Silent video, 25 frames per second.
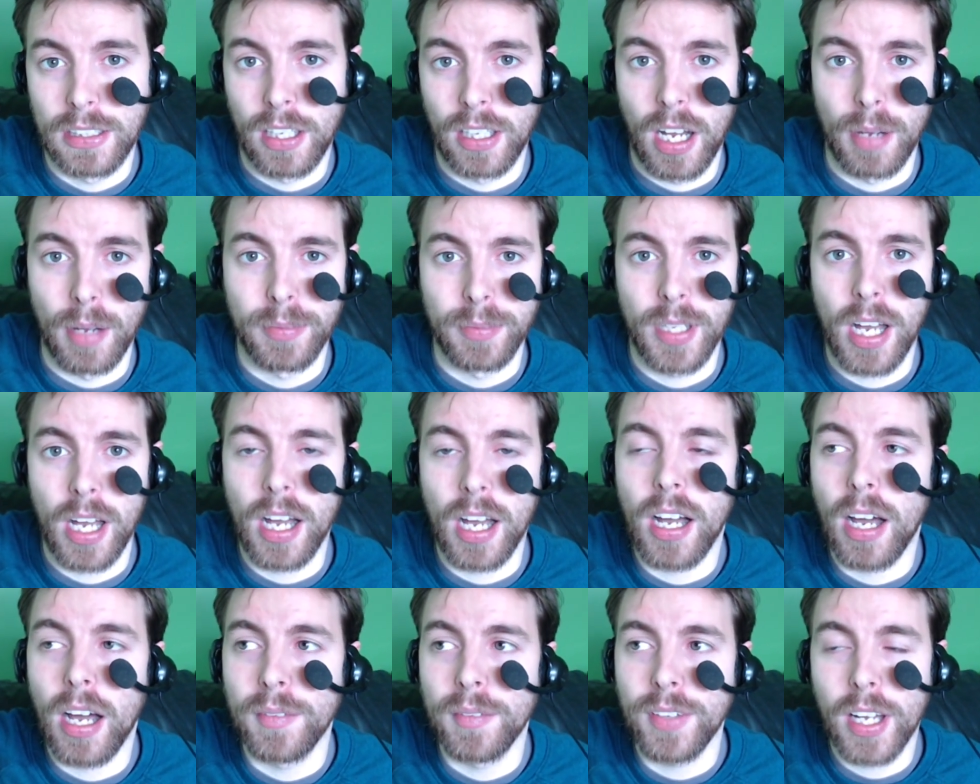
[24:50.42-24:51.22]
I'm
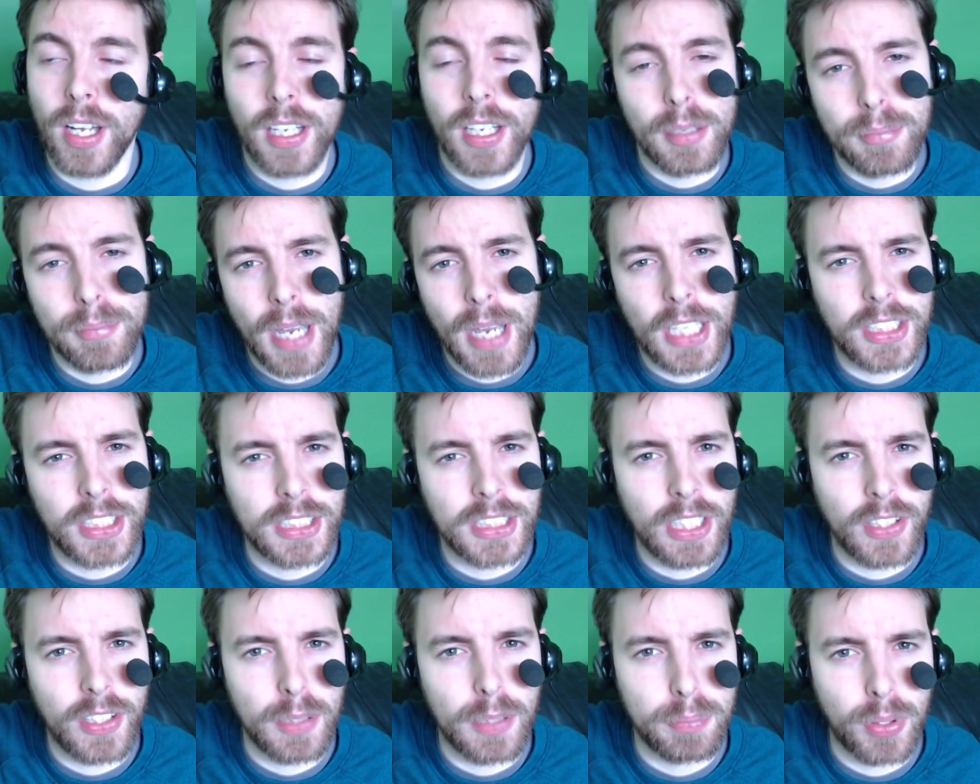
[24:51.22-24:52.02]
not an
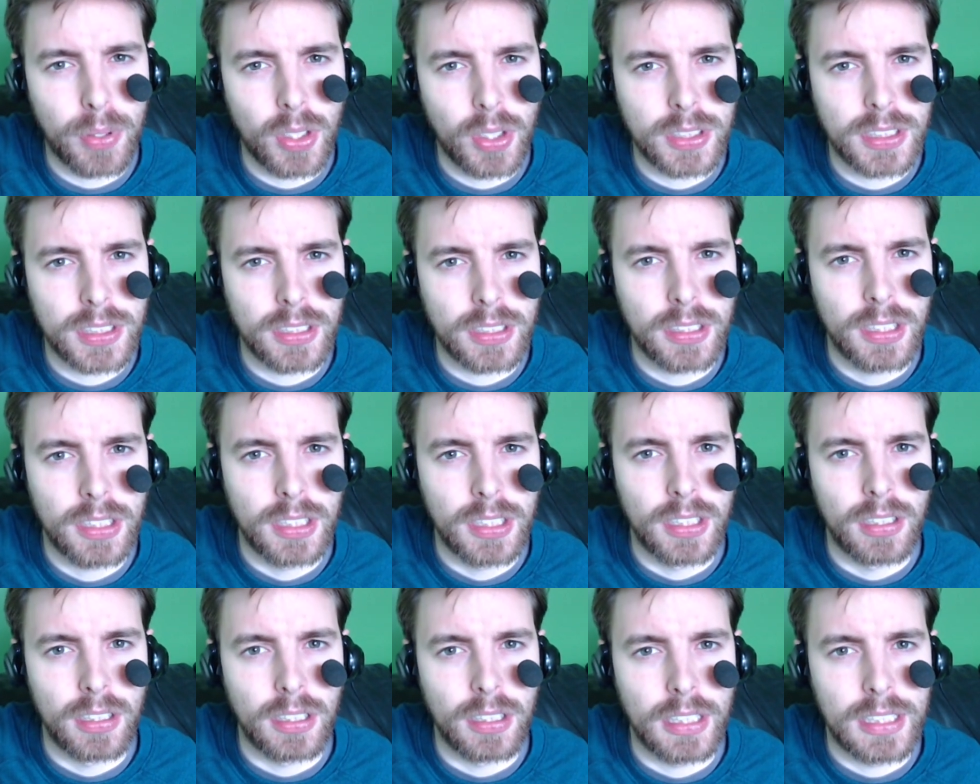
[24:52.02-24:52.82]
imaginary person
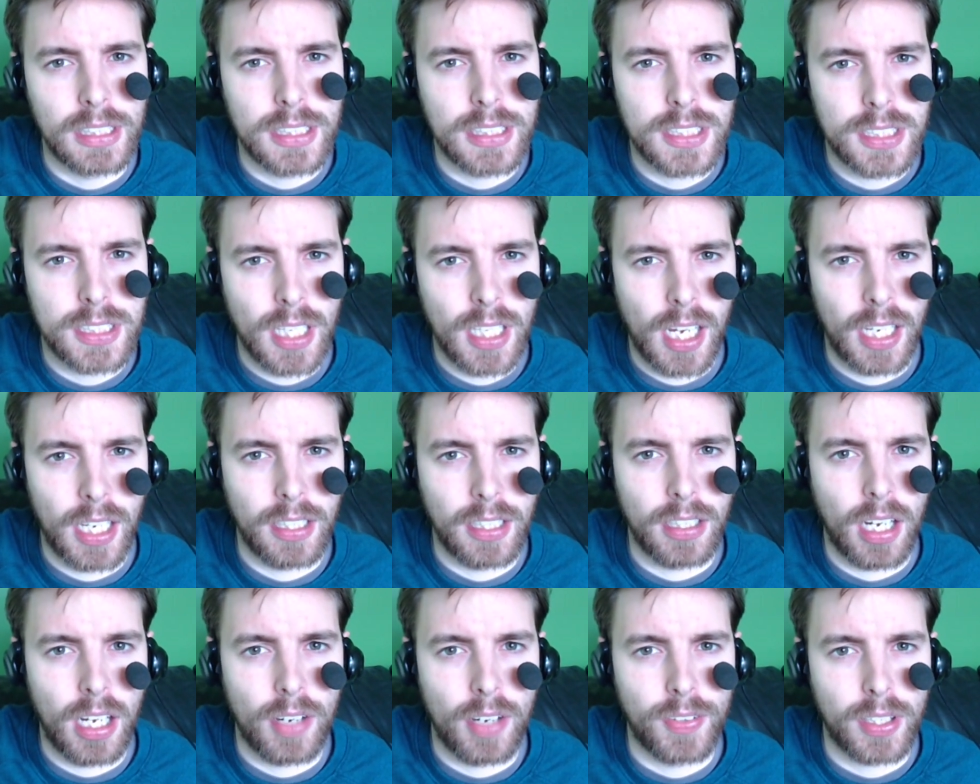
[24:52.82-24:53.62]

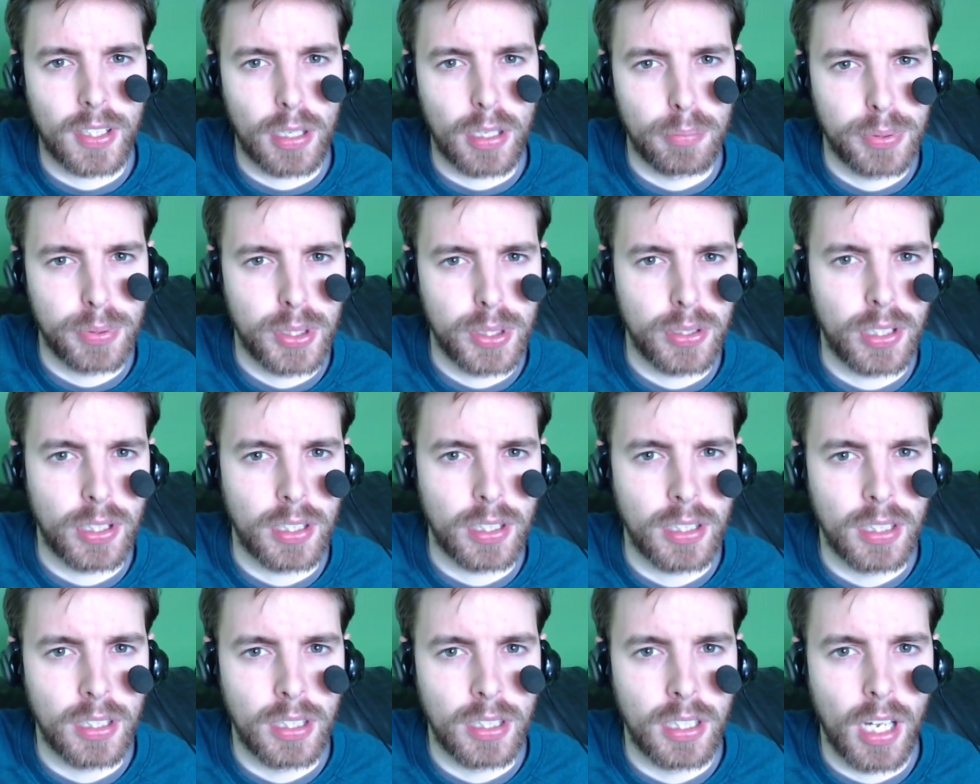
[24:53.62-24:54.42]
inside of a
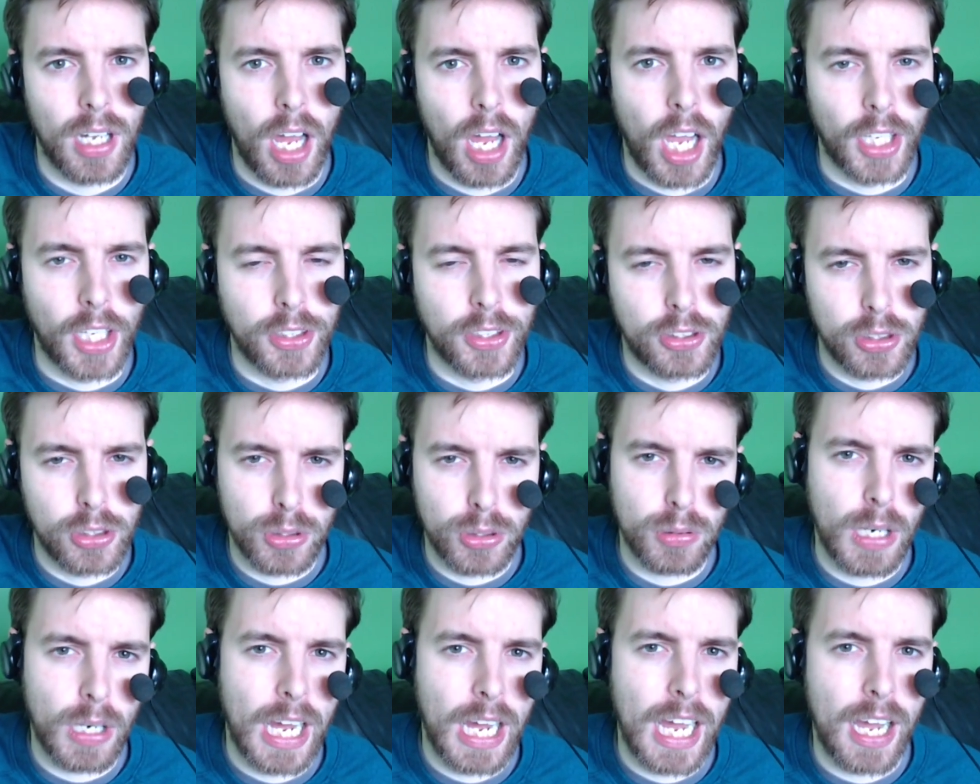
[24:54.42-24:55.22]
computer. I
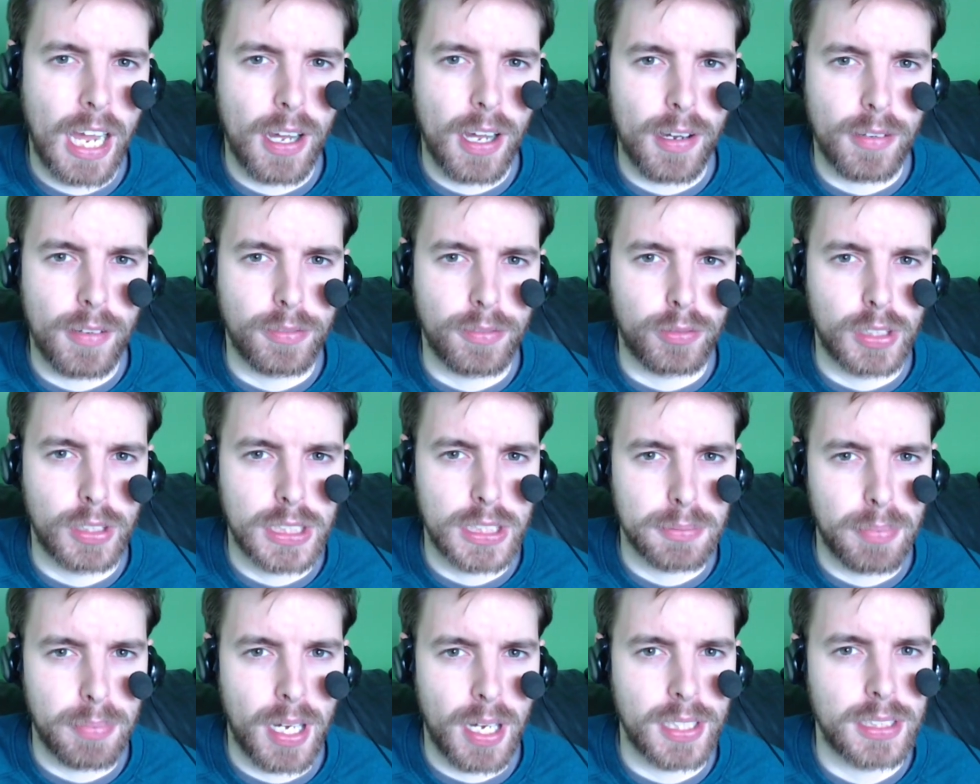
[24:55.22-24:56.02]
do have
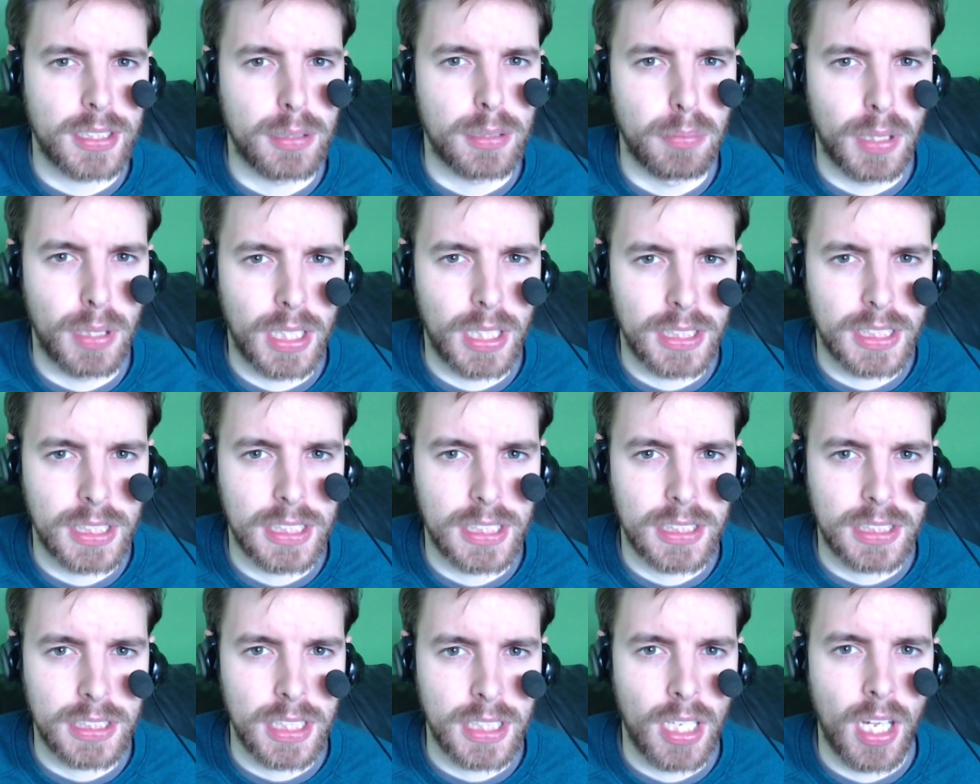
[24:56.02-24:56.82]

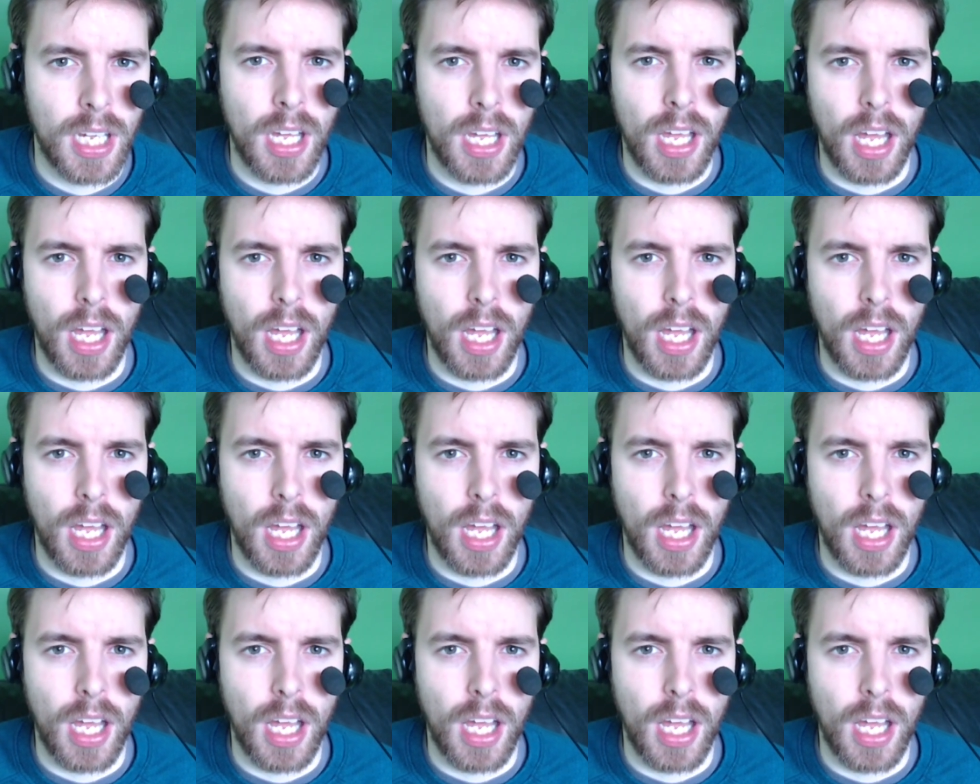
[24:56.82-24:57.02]
responsibilities.